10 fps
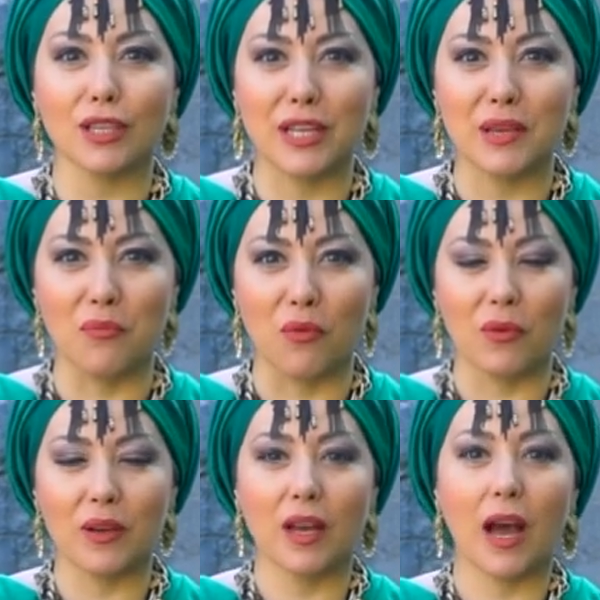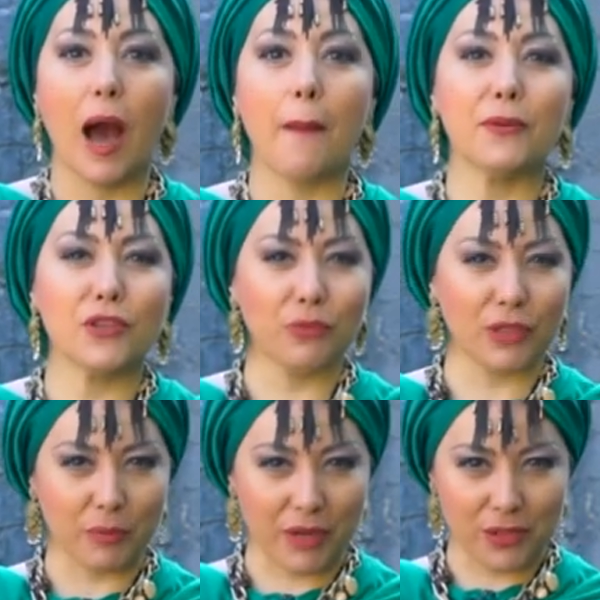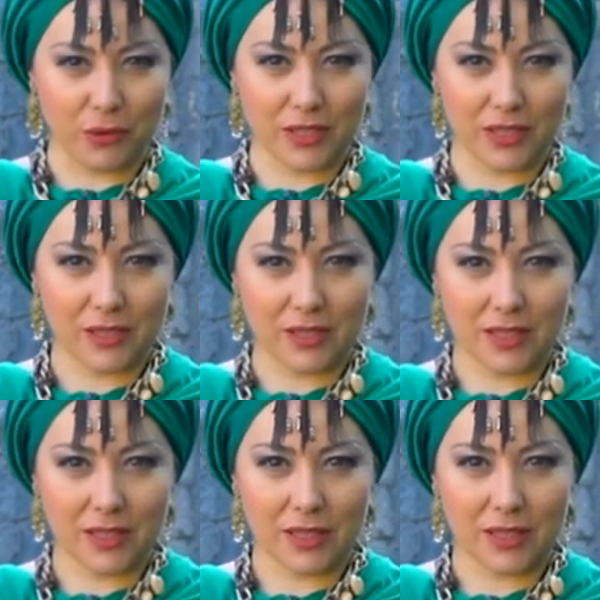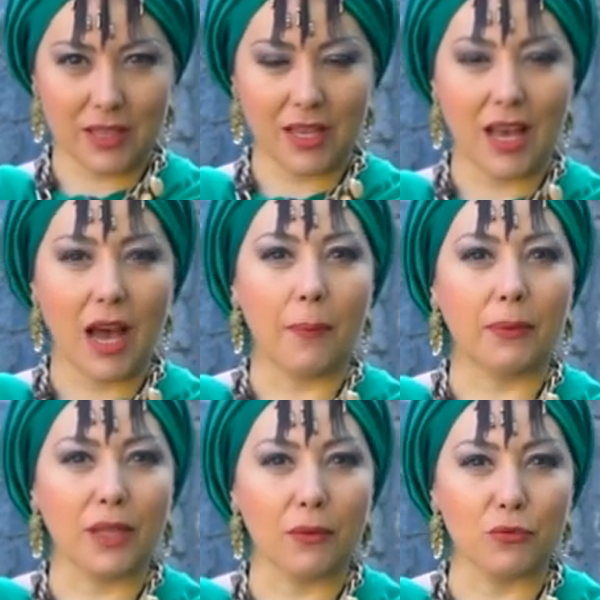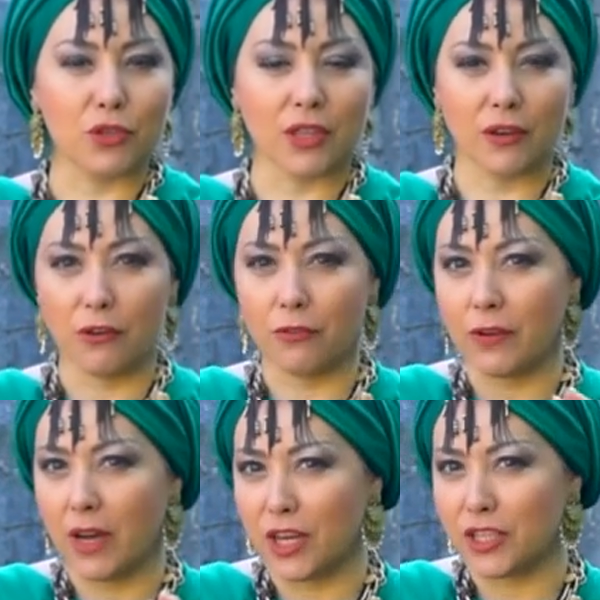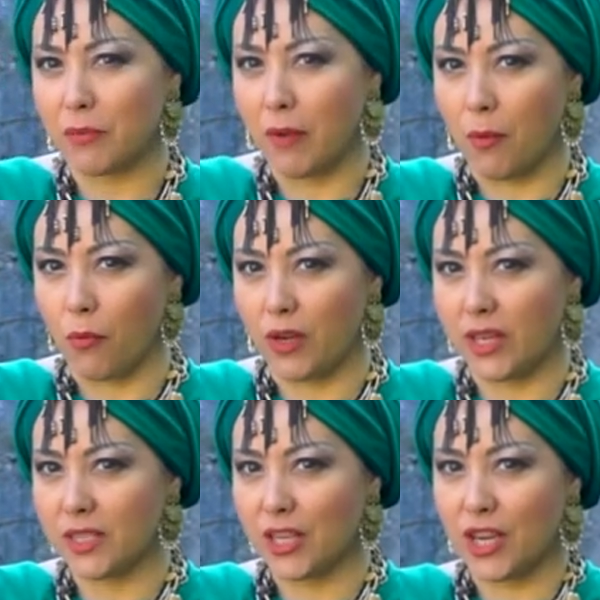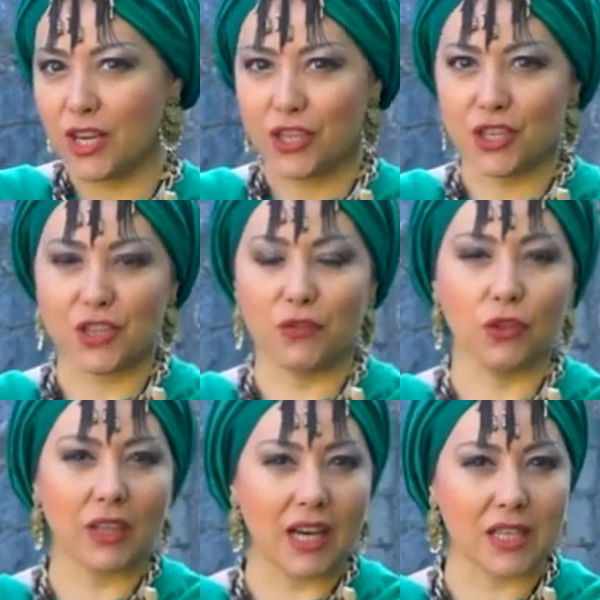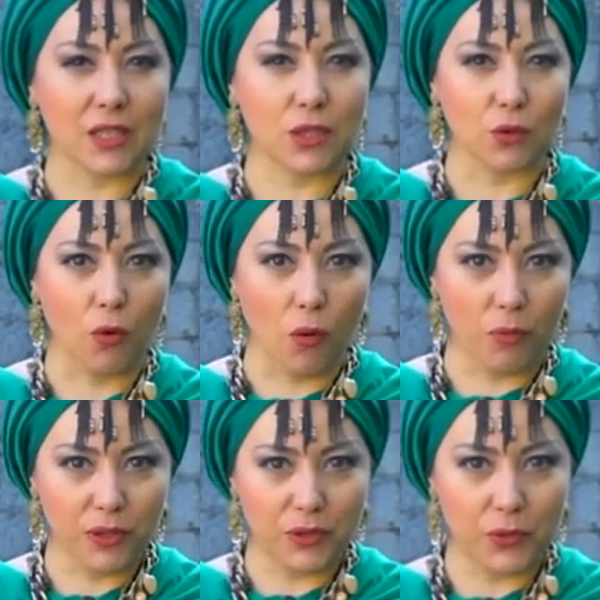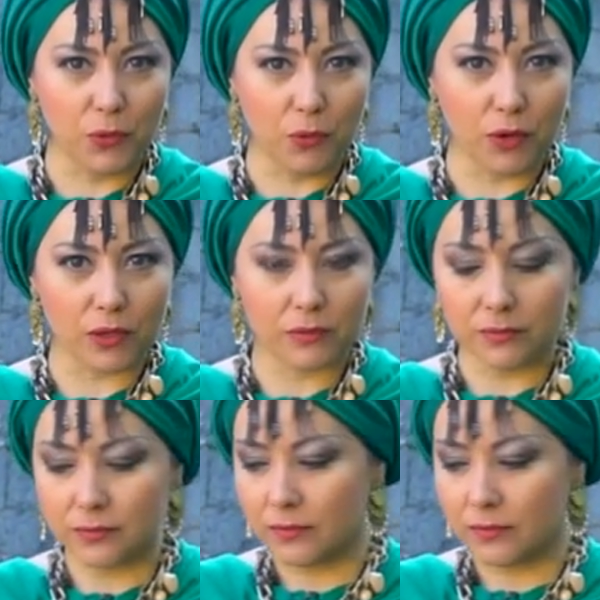drawn to it. Why is this happening? Because a special spirit lives in each amulet.